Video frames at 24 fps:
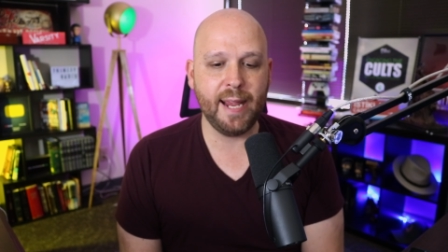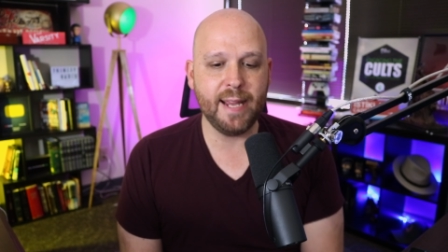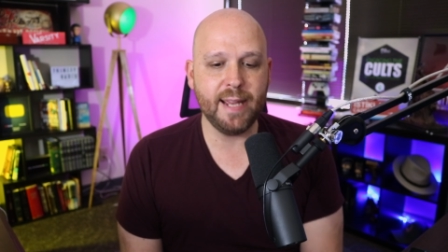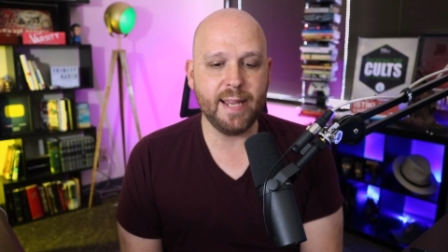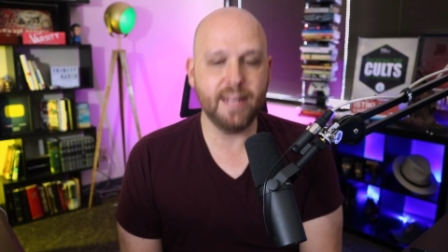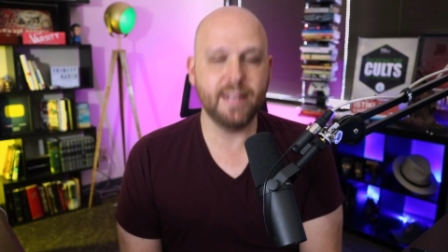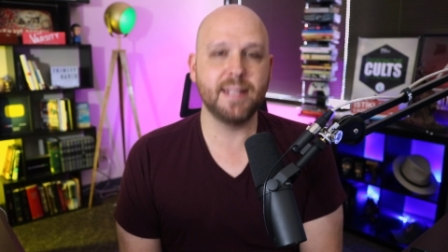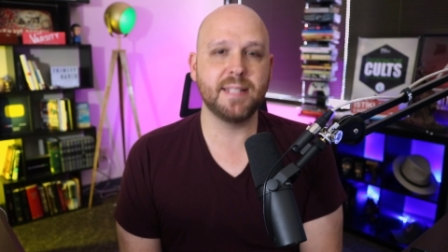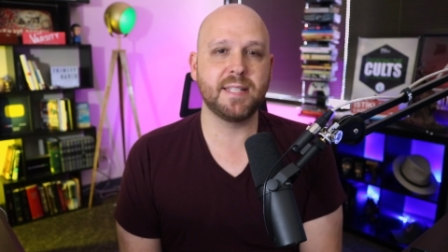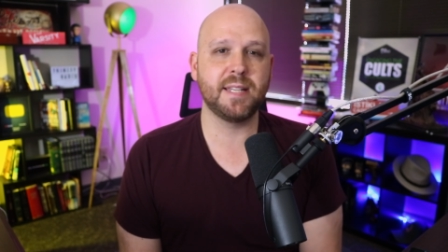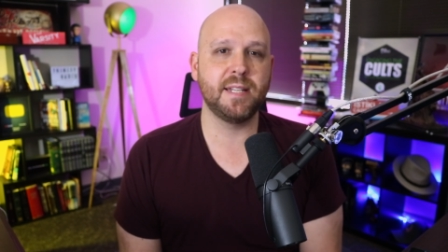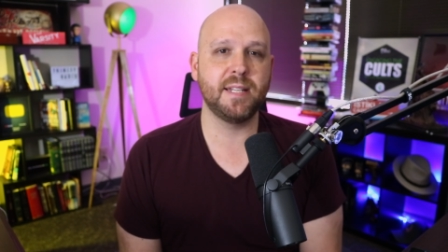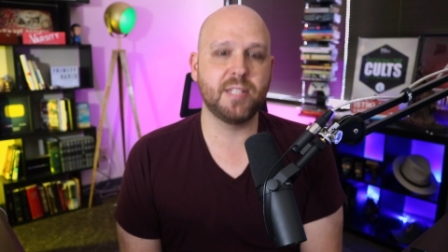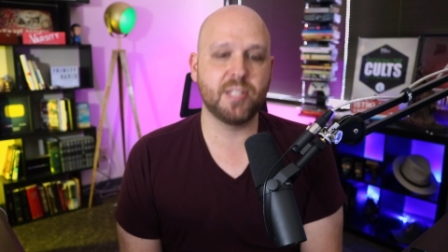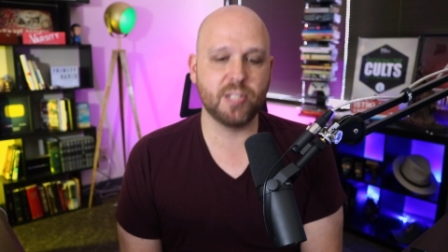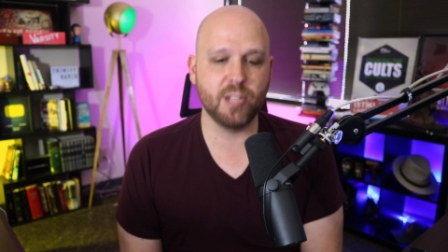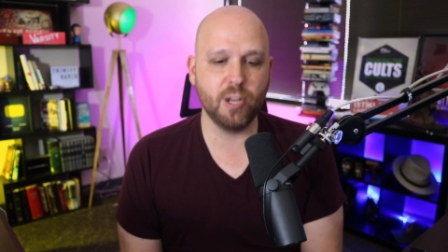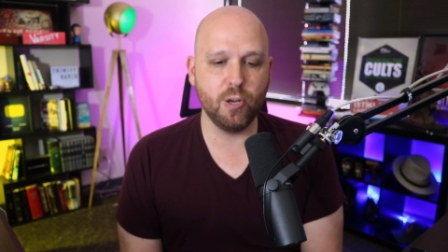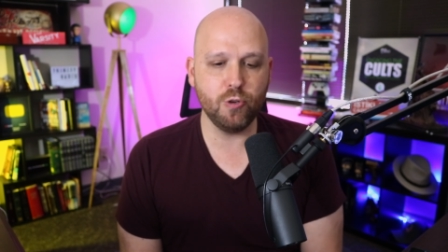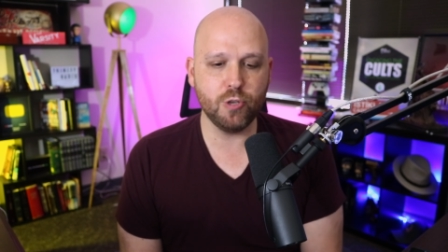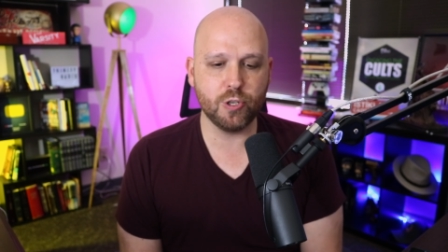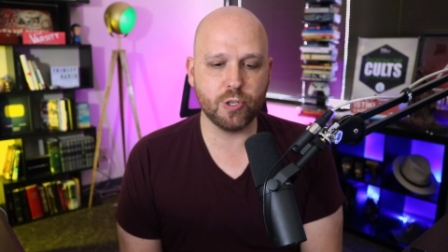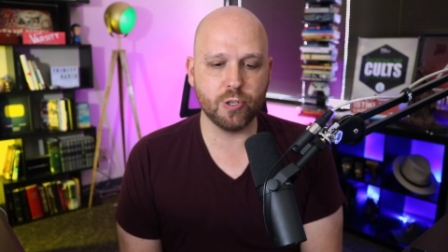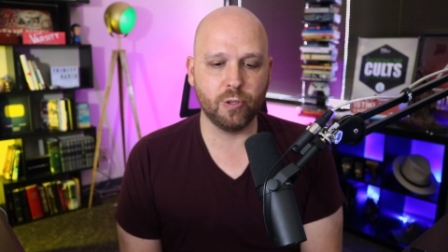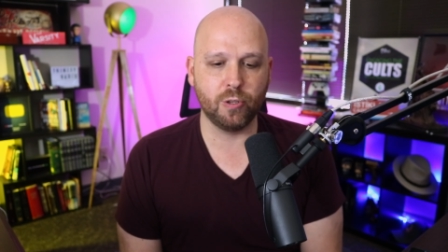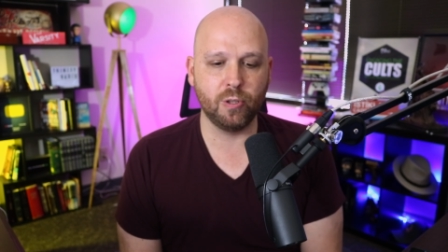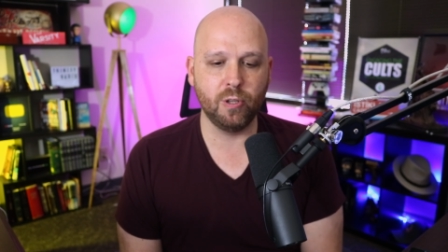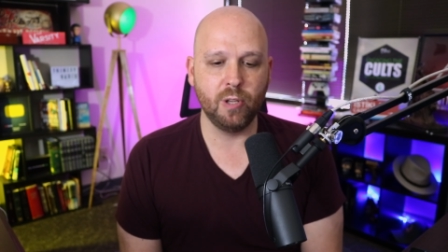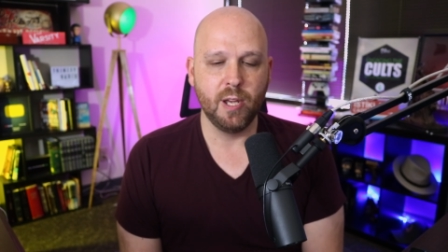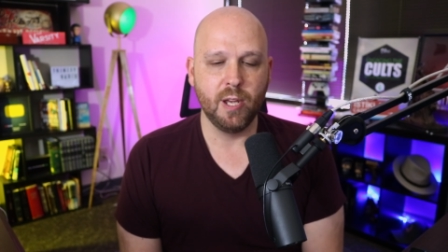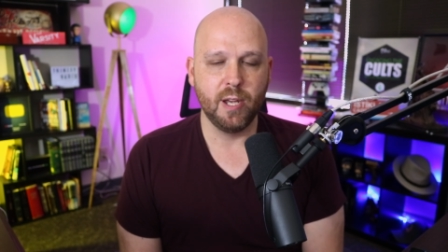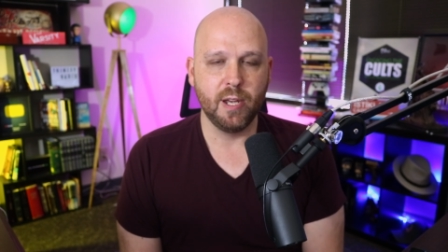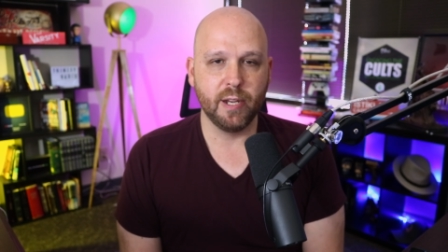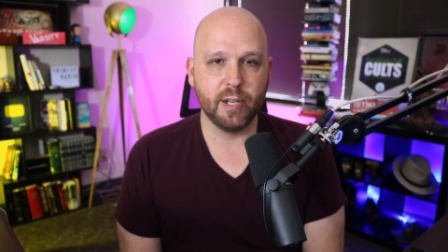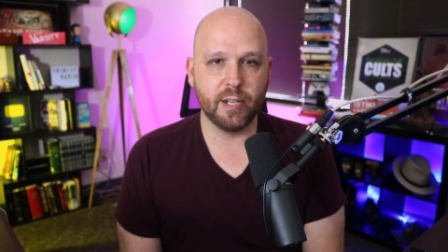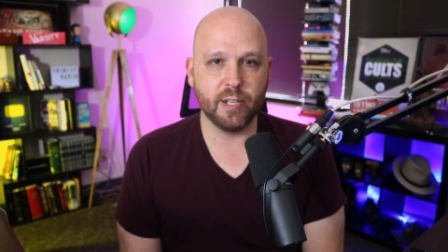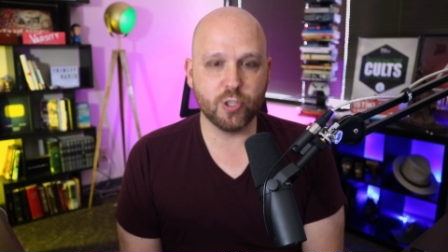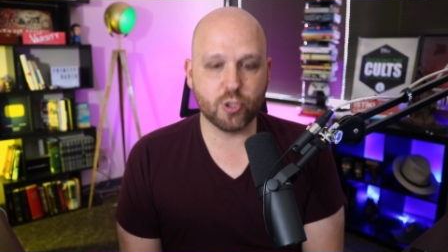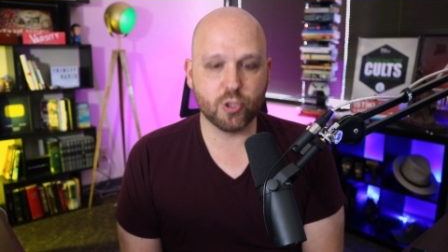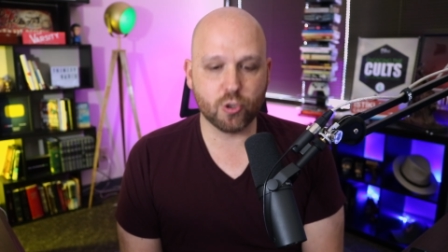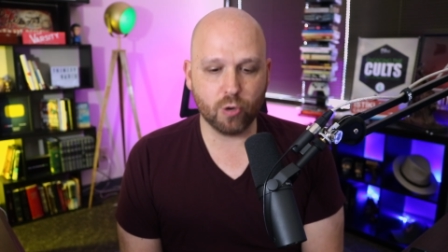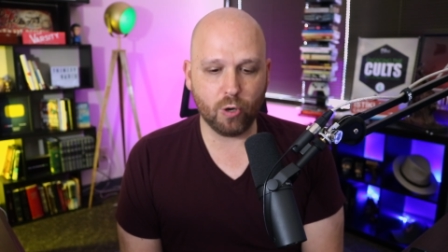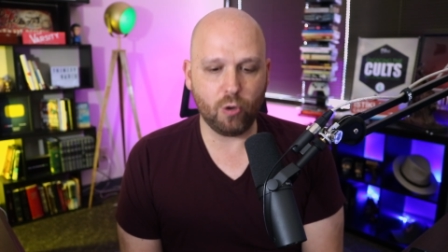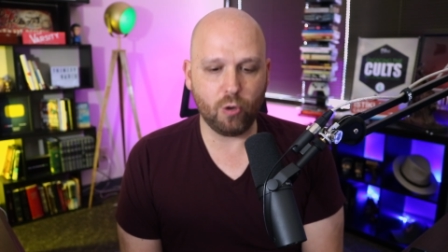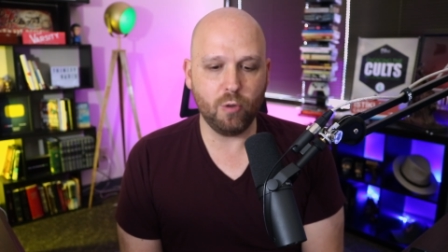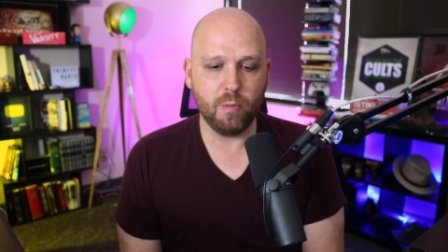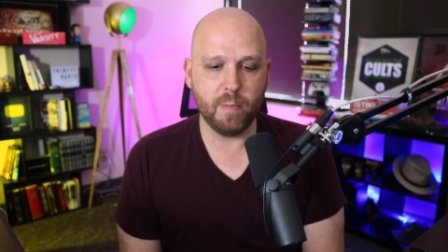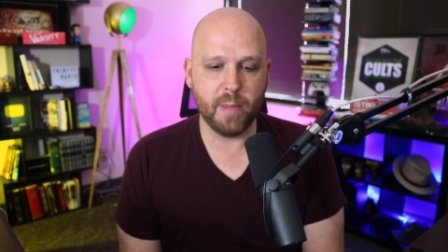and as a social
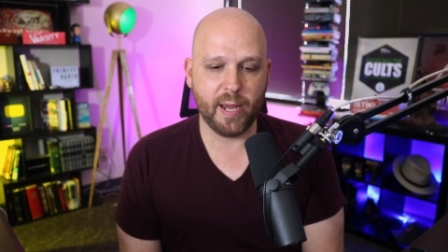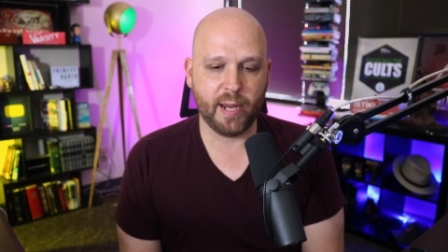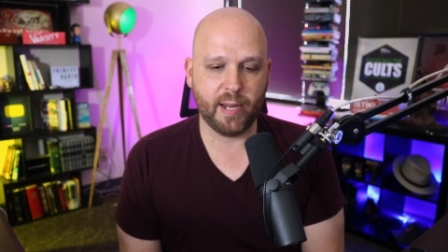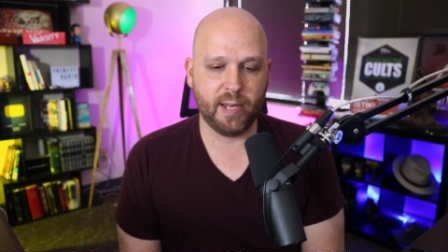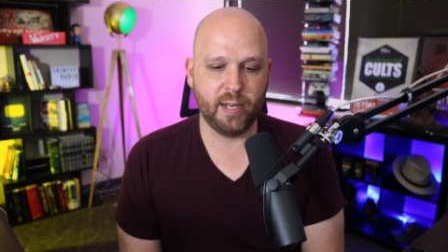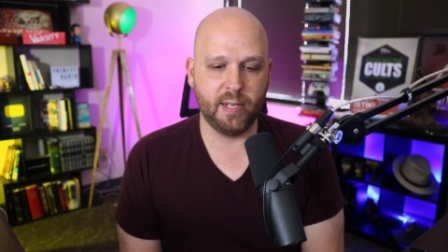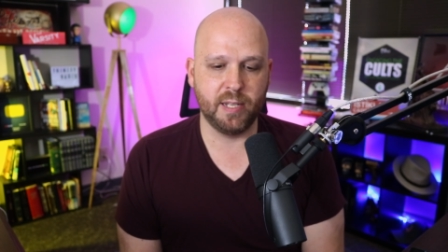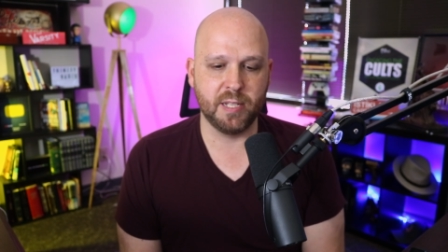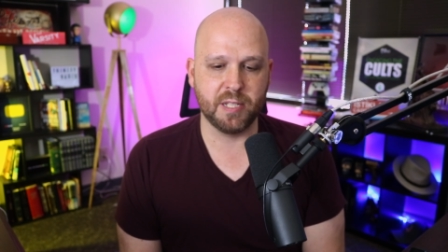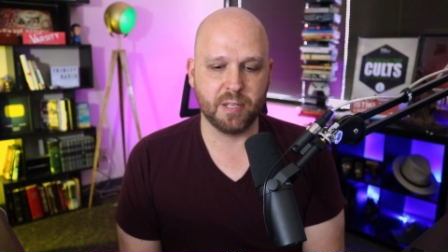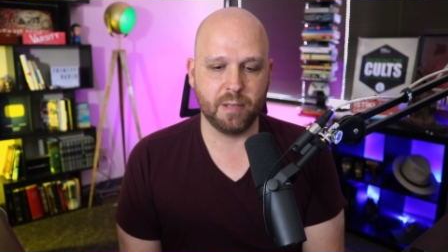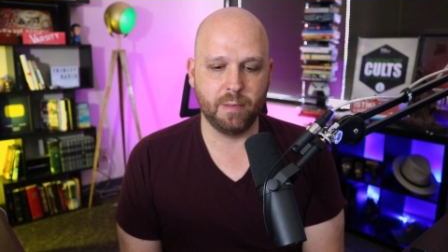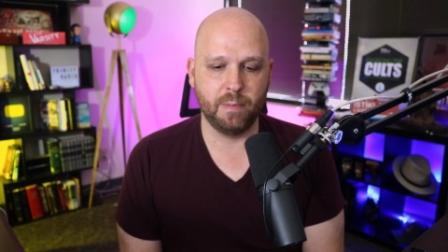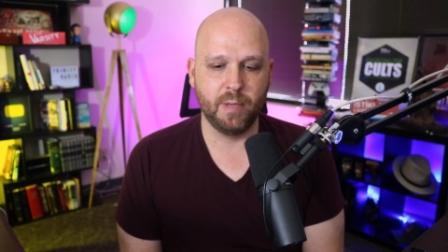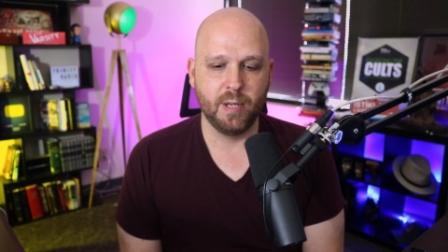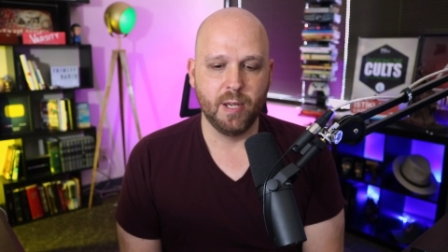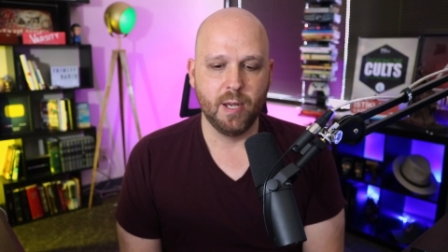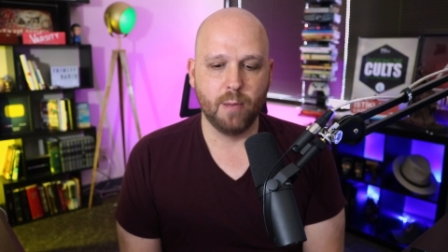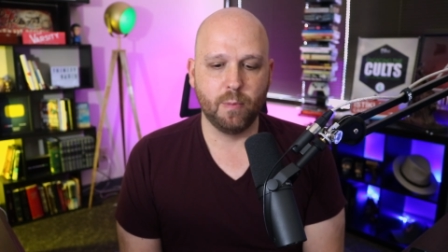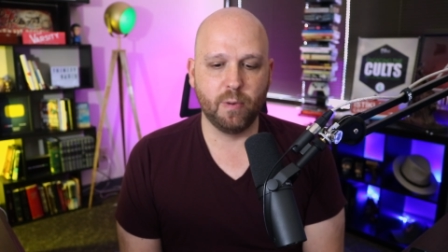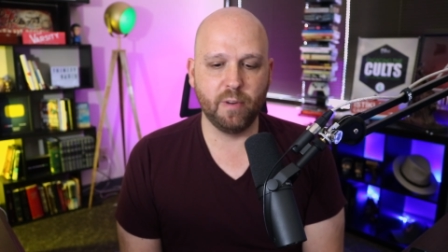control mechanism,